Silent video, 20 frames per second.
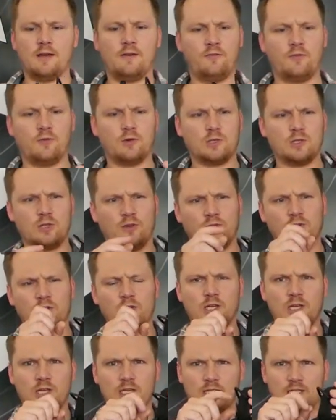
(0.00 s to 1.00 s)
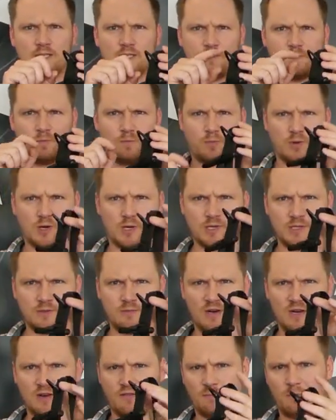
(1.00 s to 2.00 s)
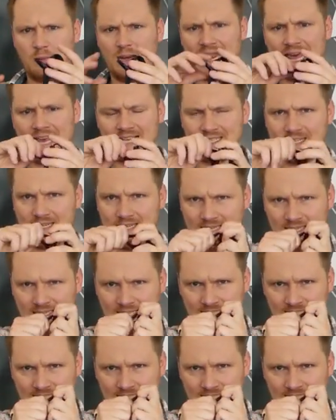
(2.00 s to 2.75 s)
for the soft tourniquet, this part is made of plastic.